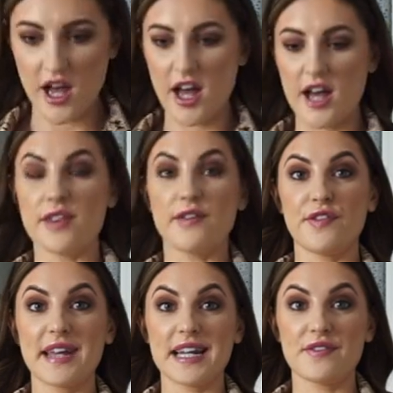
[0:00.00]
The
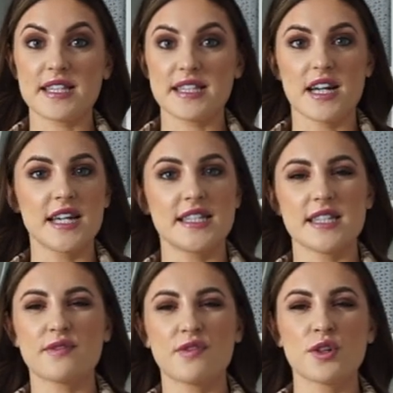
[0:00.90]
feel of it's nice. It
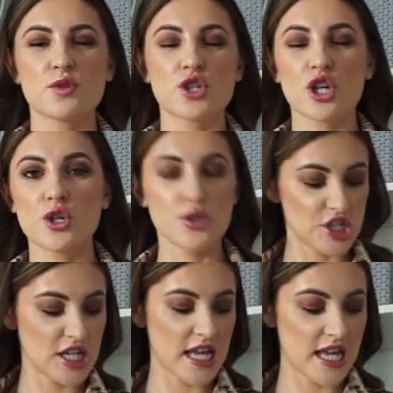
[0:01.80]
doesn't feel too
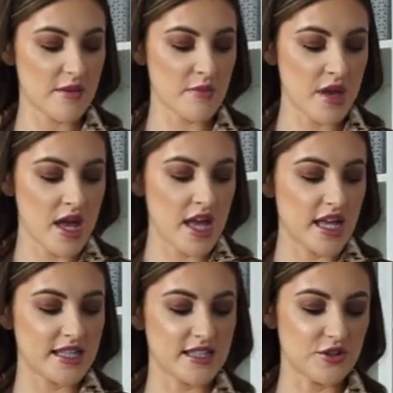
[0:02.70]
cheap.
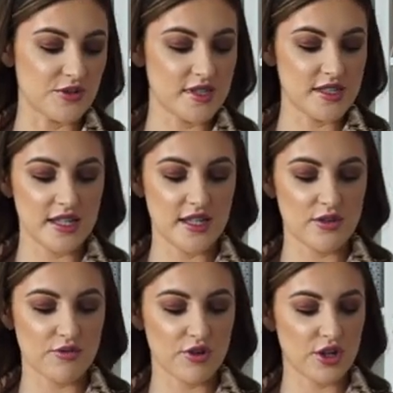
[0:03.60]
It's not
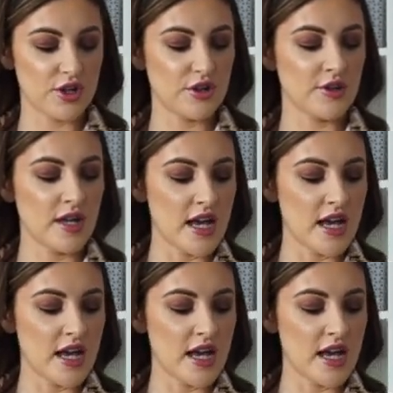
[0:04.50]
see-through.